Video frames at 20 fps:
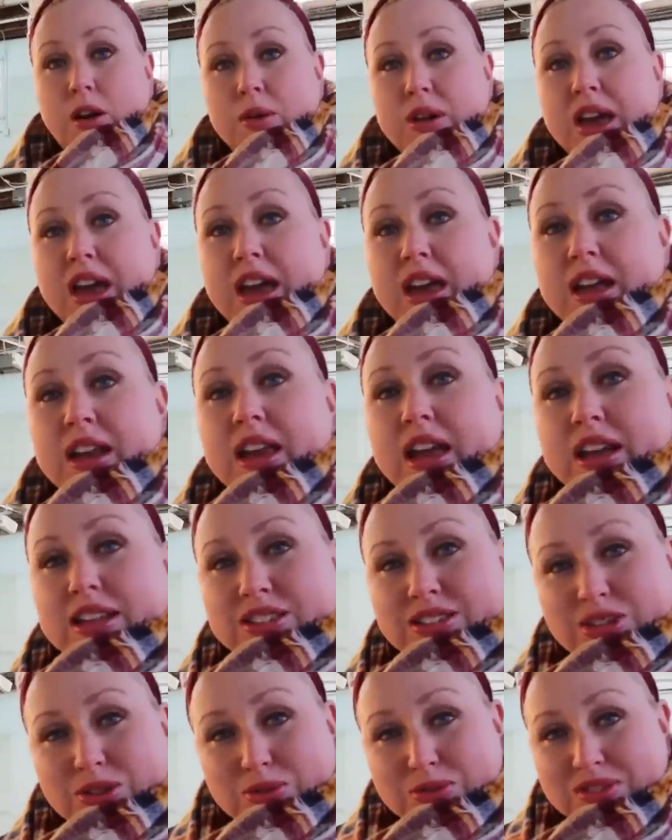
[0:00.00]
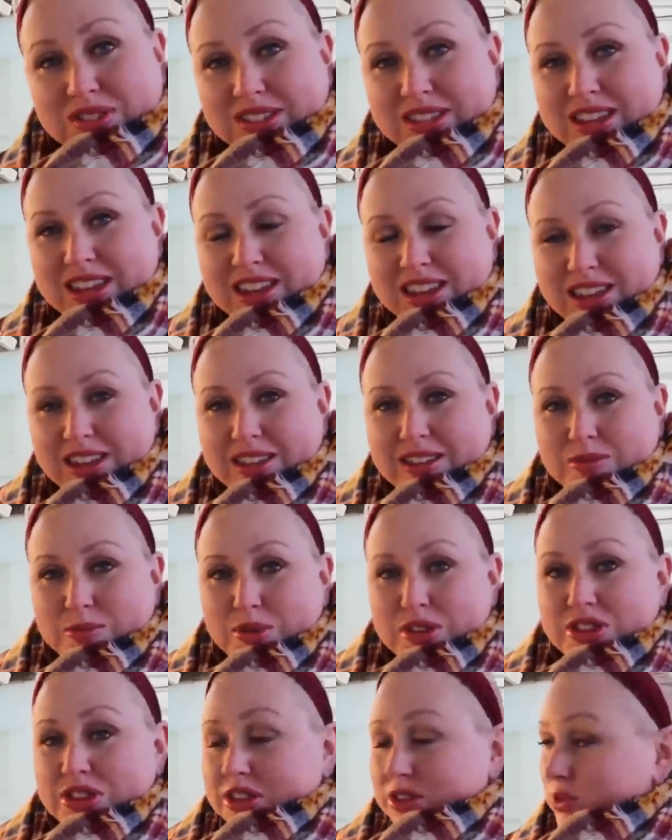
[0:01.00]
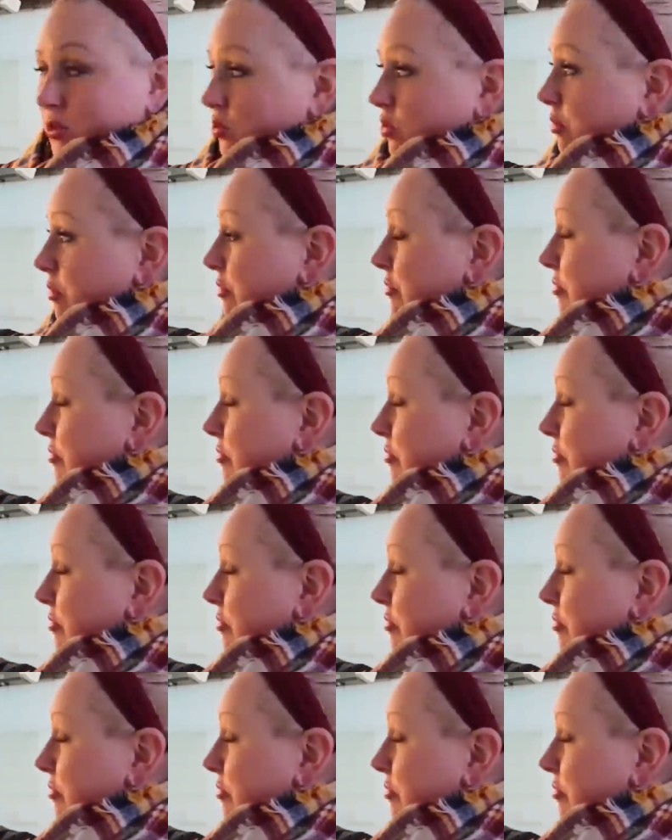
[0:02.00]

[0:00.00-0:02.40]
Okay, and as you see with this room,